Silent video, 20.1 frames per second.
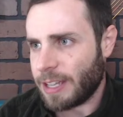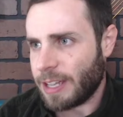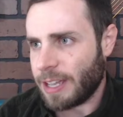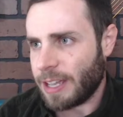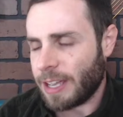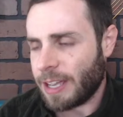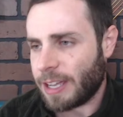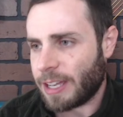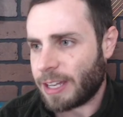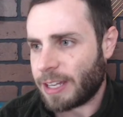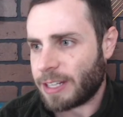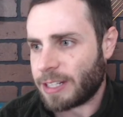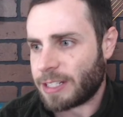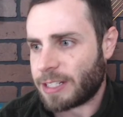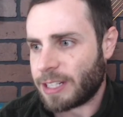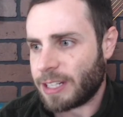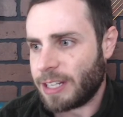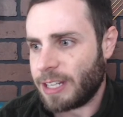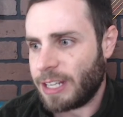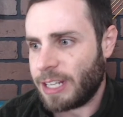and
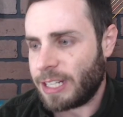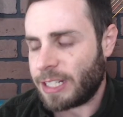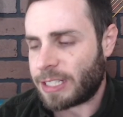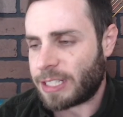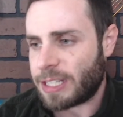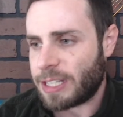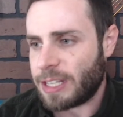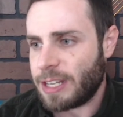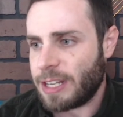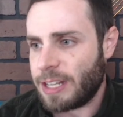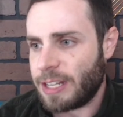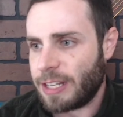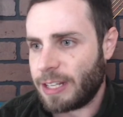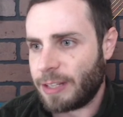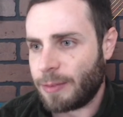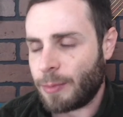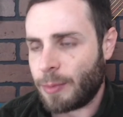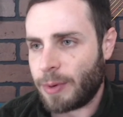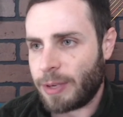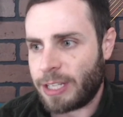
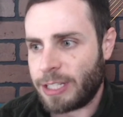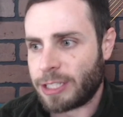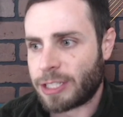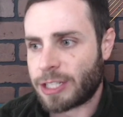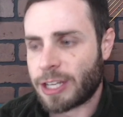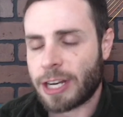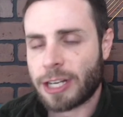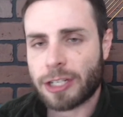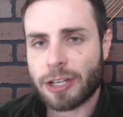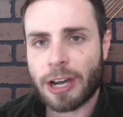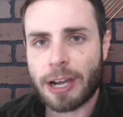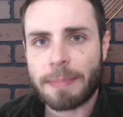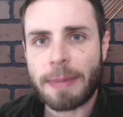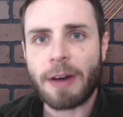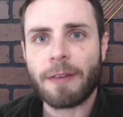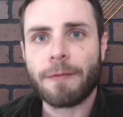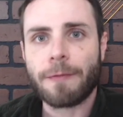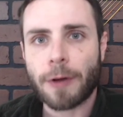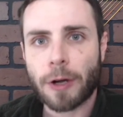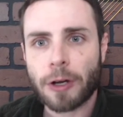he's going to talk
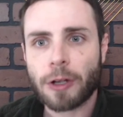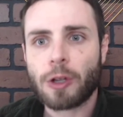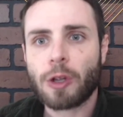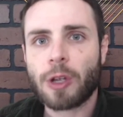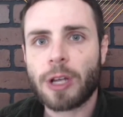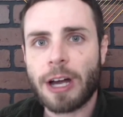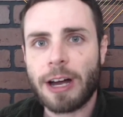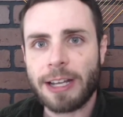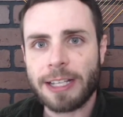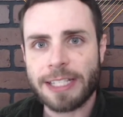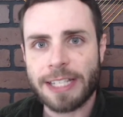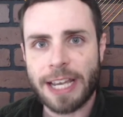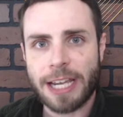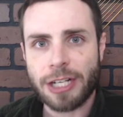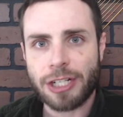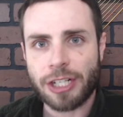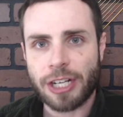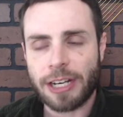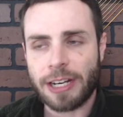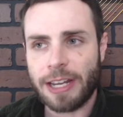about vertical
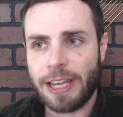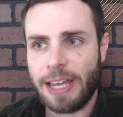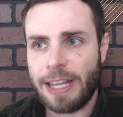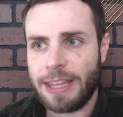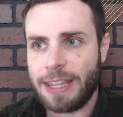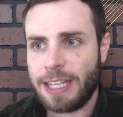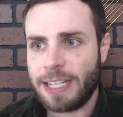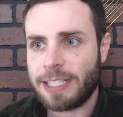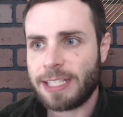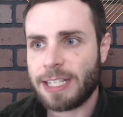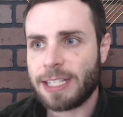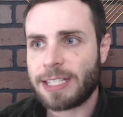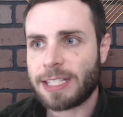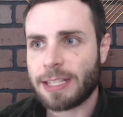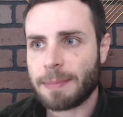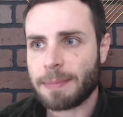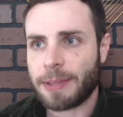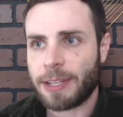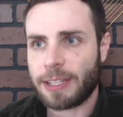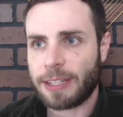causation, and this is
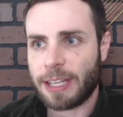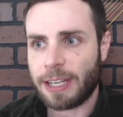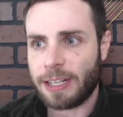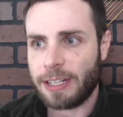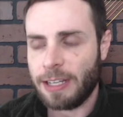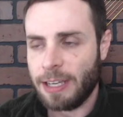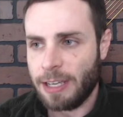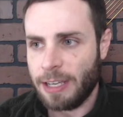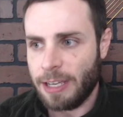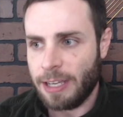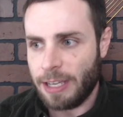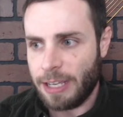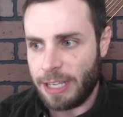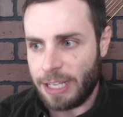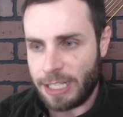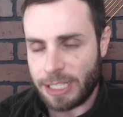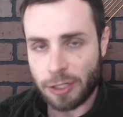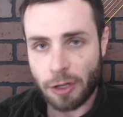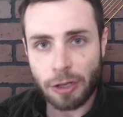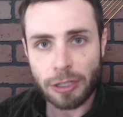something that
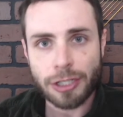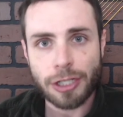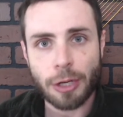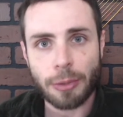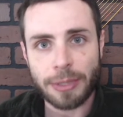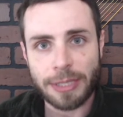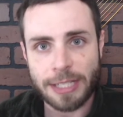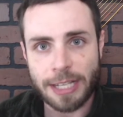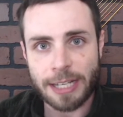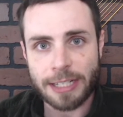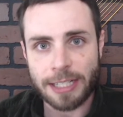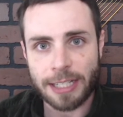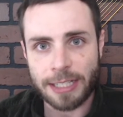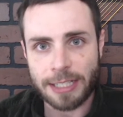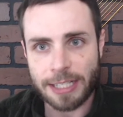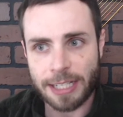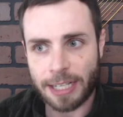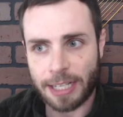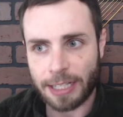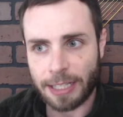is also in sentient
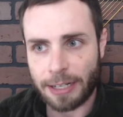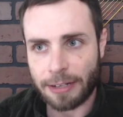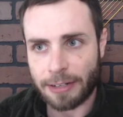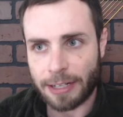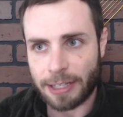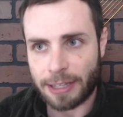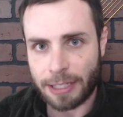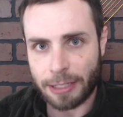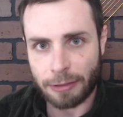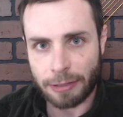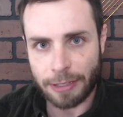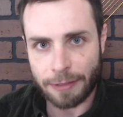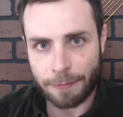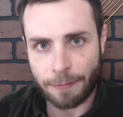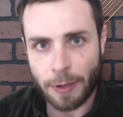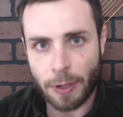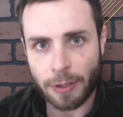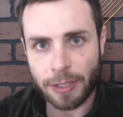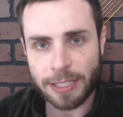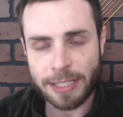singularity theory of
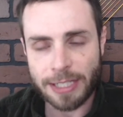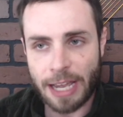focus.